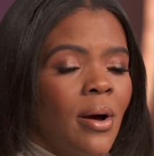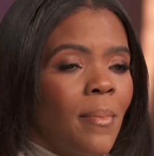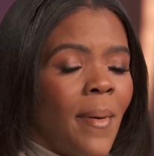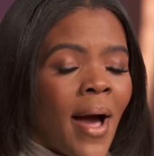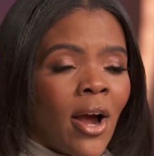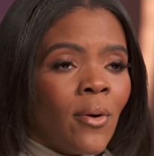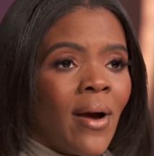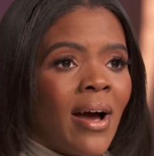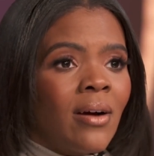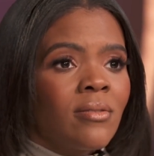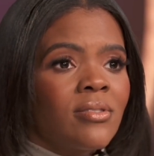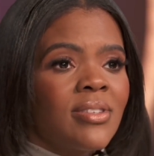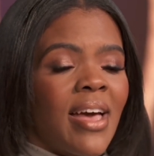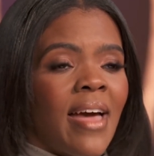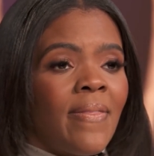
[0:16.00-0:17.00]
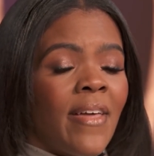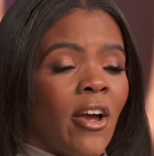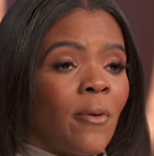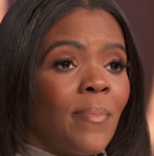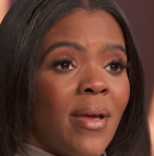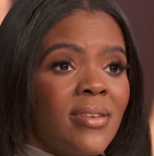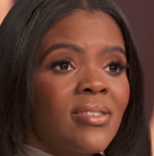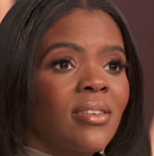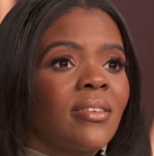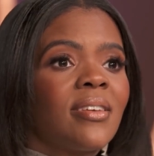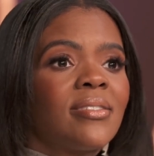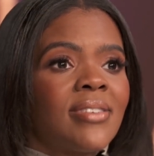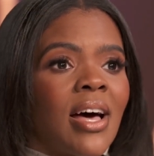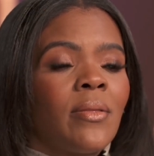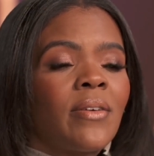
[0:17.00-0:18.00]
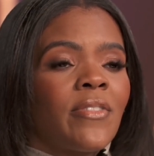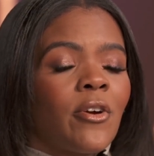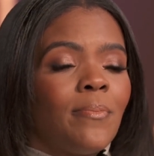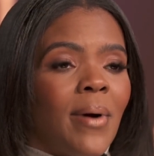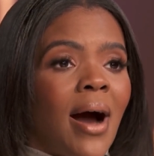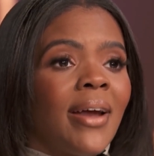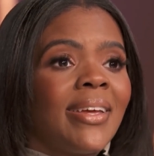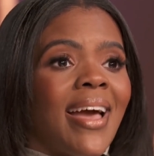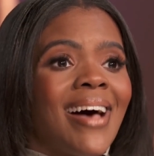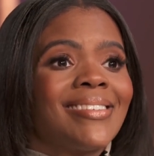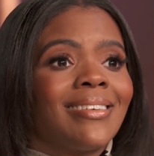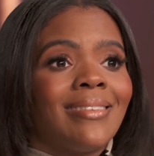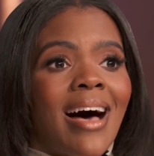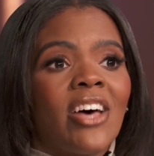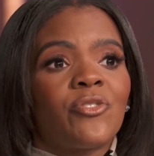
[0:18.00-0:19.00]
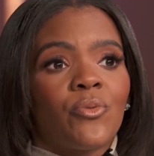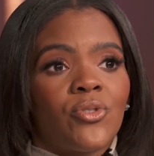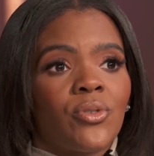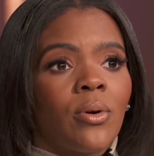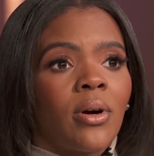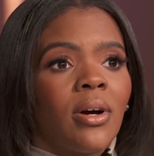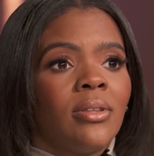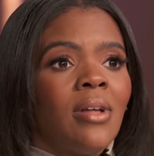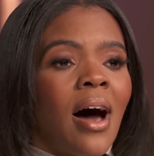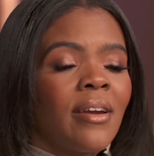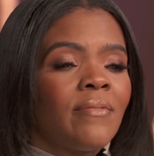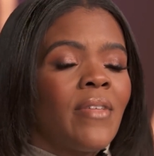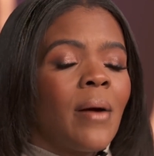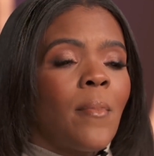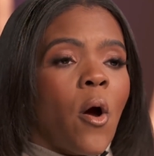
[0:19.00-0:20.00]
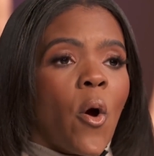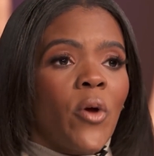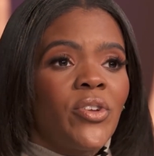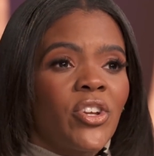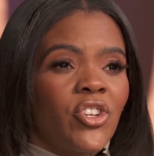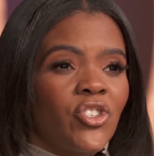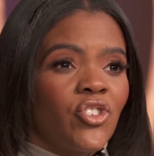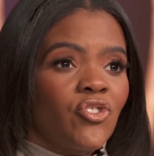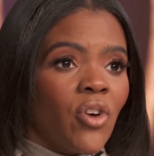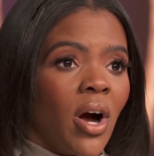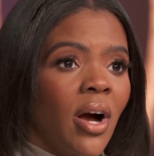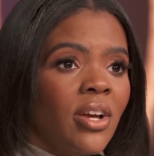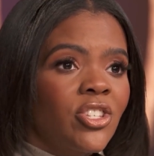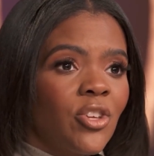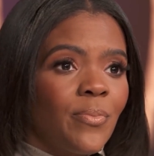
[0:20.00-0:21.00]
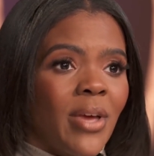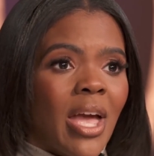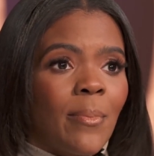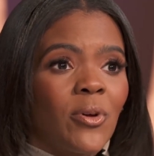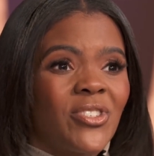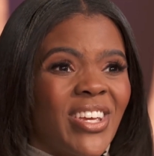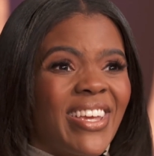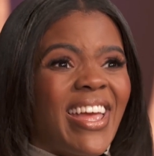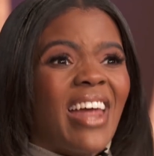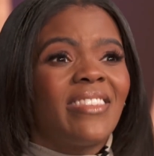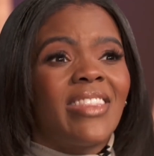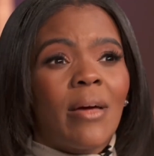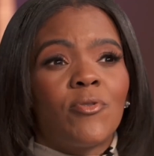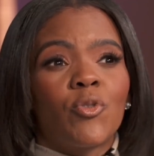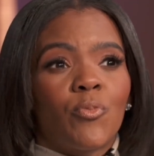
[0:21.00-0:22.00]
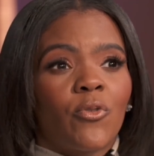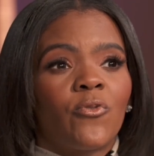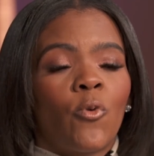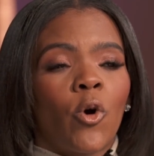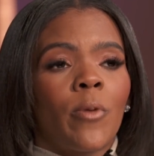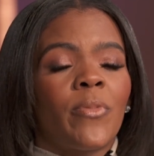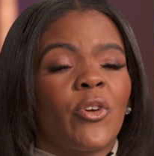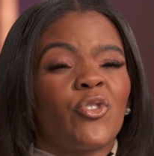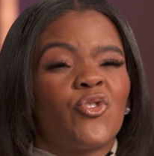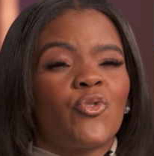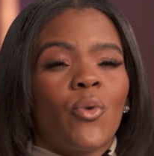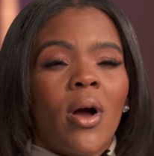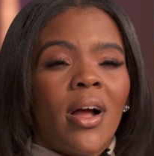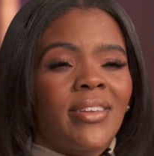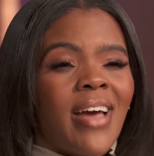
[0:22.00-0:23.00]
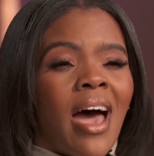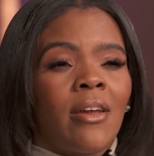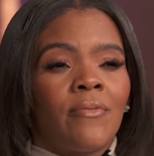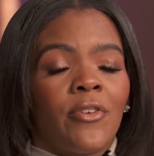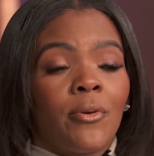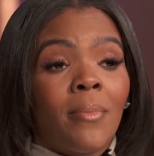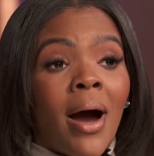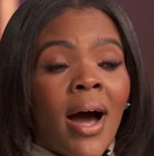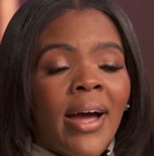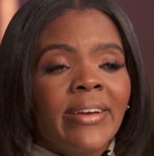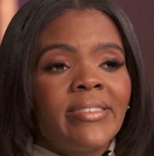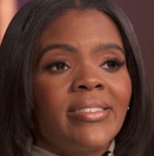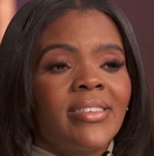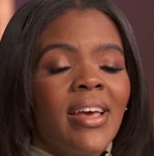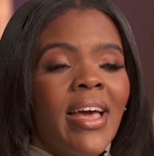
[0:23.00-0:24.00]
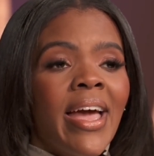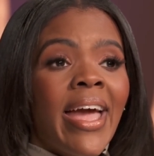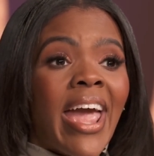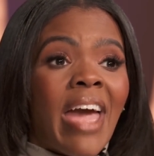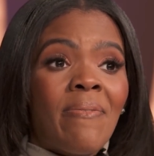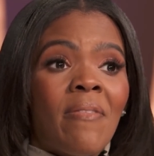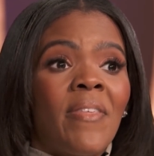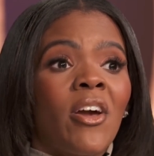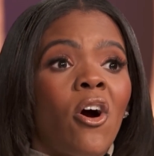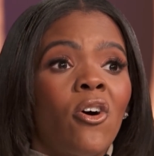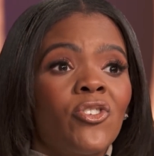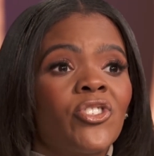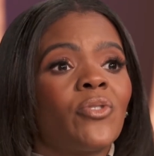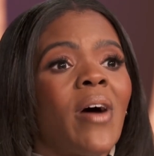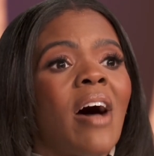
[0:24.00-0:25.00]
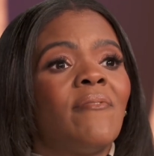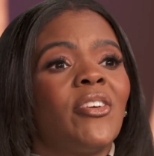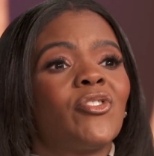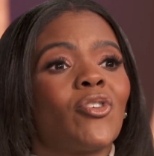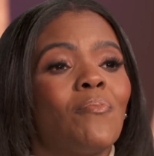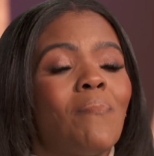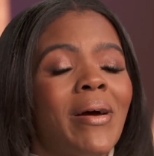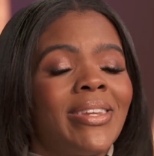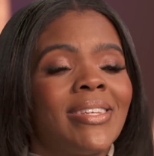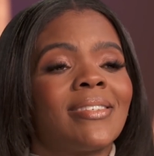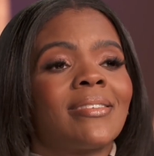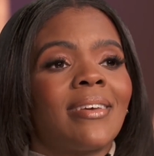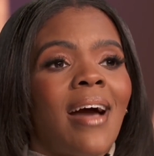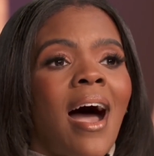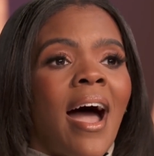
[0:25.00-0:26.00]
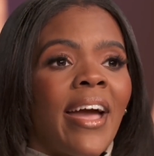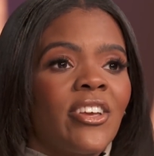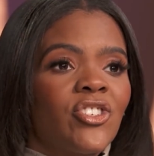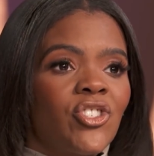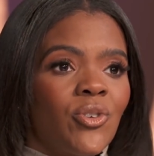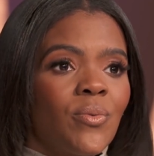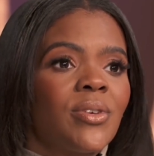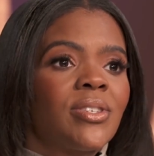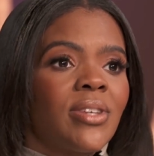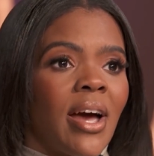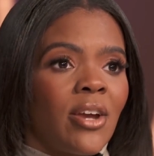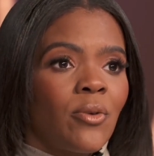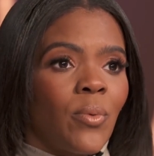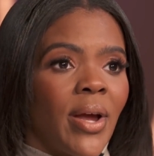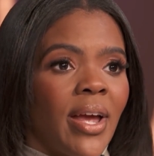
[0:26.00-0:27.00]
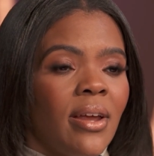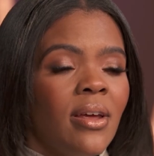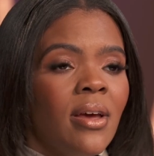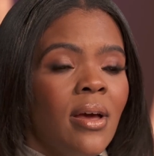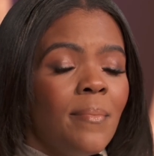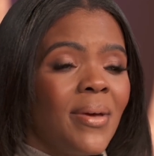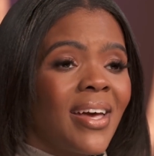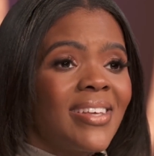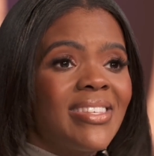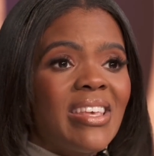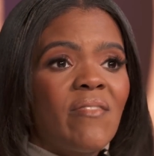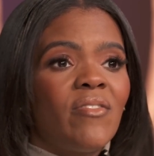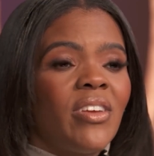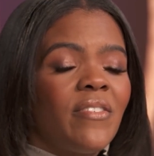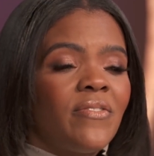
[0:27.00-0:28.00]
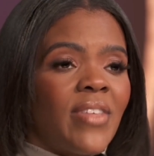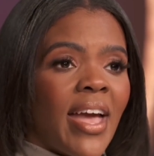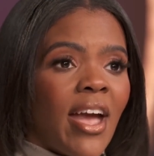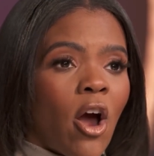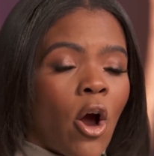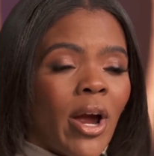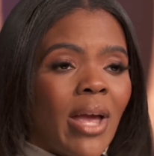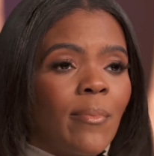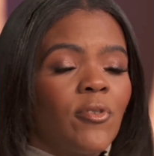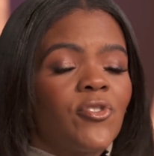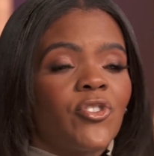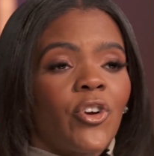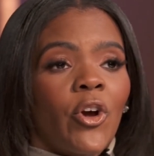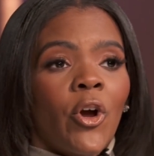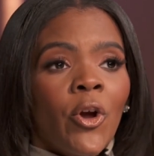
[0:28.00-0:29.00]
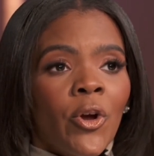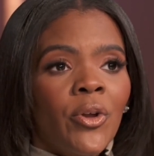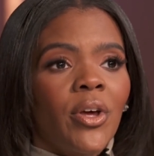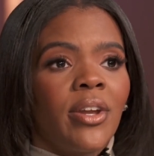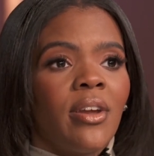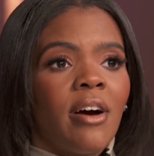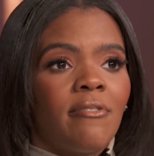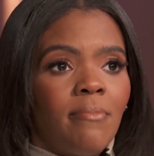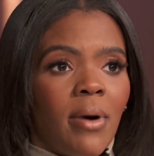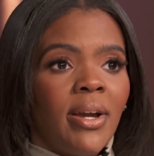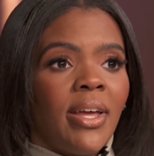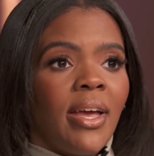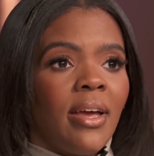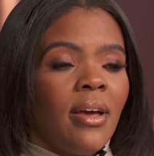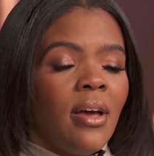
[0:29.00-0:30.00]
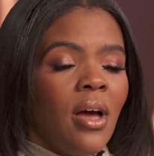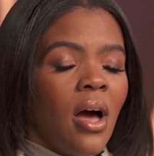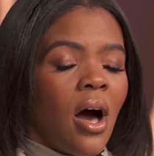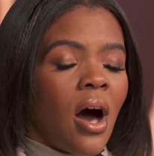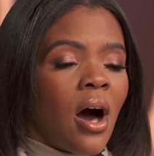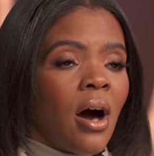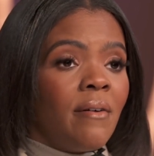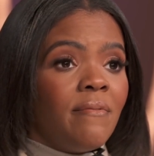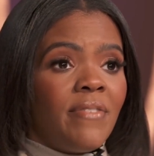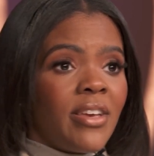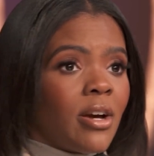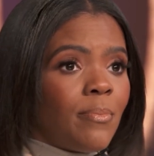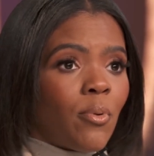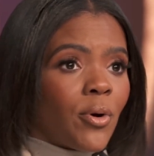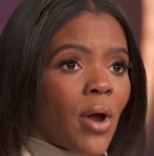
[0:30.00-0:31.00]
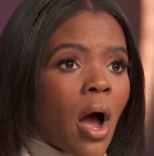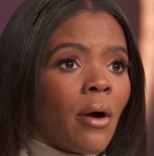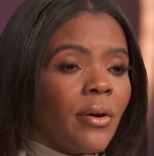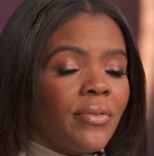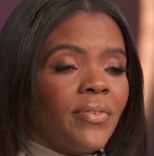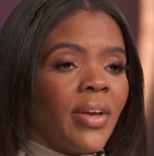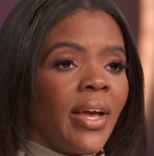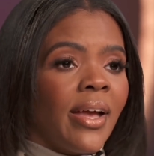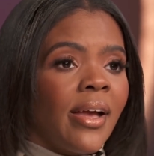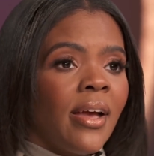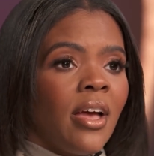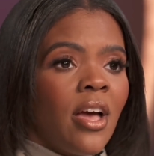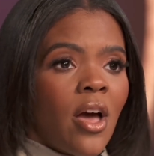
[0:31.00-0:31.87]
backgrounds, and they're basically selling their body as a last resort. A lot of them are addicted to drugs to be able to get them to perform. They're drugged out of their minds, and that they also have a tremendously high suicide rate, because even if they are able to earn enough money via pornography,